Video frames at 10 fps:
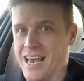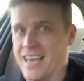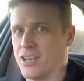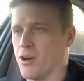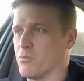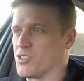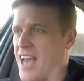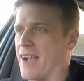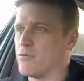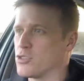it comes
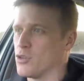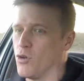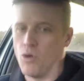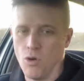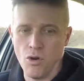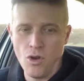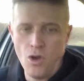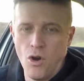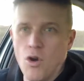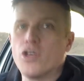out, or
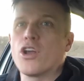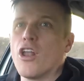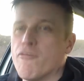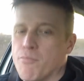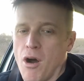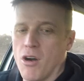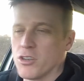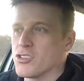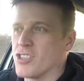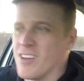the glove
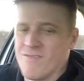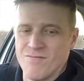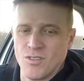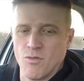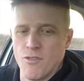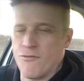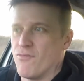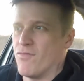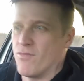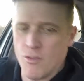box that
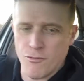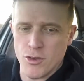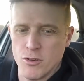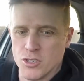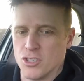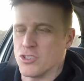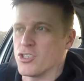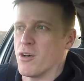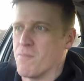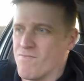refuses
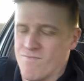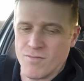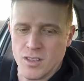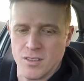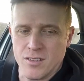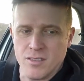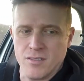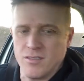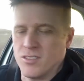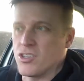to
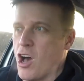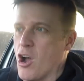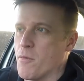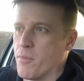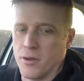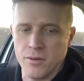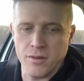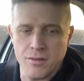open.